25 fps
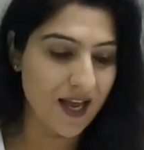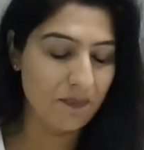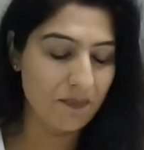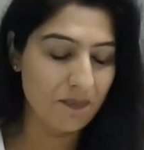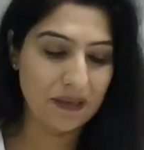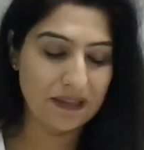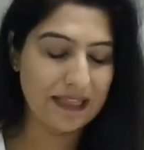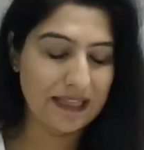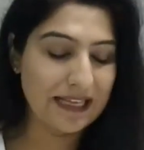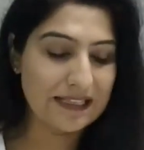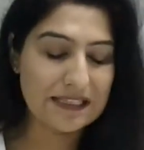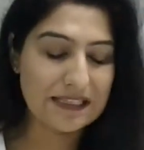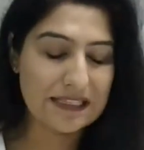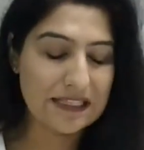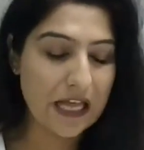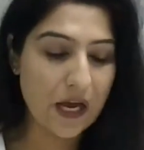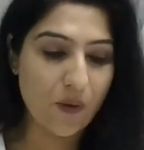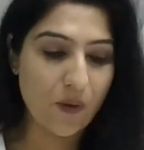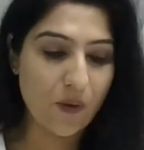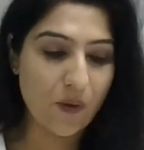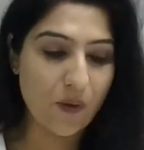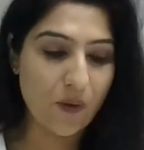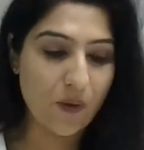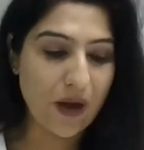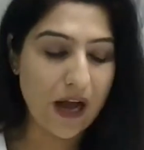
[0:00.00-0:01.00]
But that's
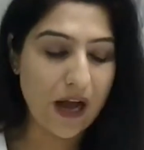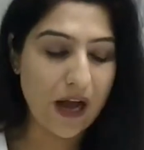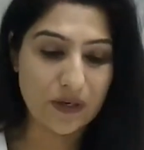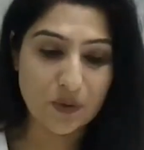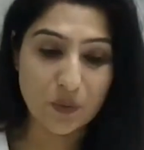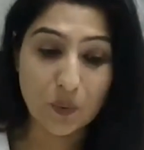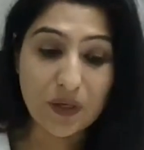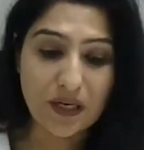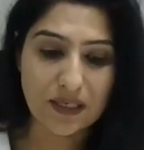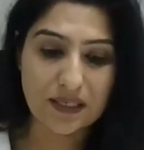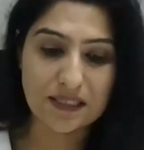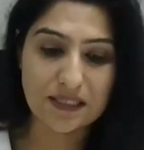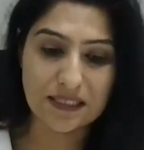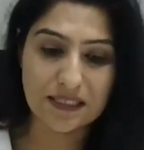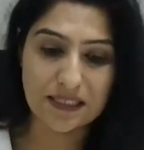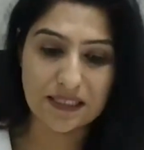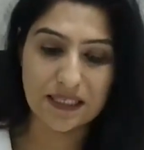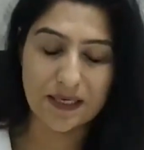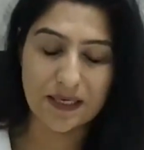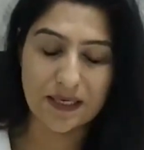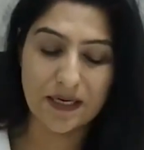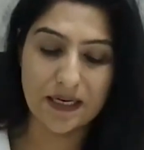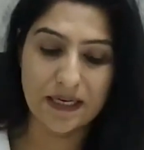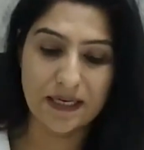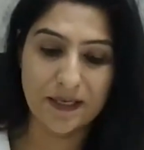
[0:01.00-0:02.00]
now how it
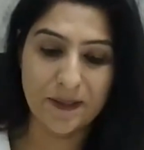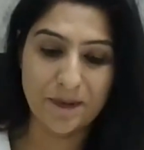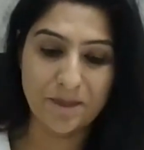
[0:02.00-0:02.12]
works.